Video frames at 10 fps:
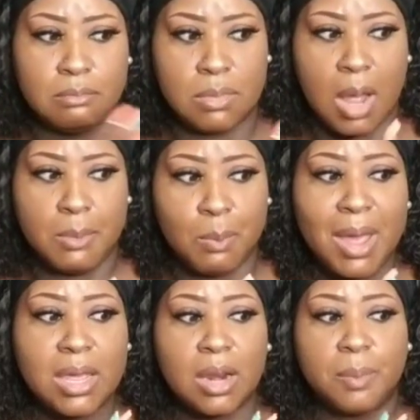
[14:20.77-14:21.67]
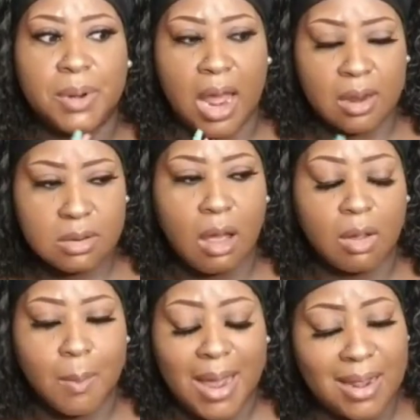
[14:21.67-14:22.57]
gonna make it up, and I'll talk
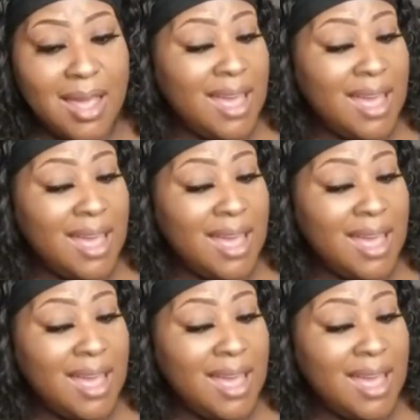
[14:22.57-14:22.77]
about it.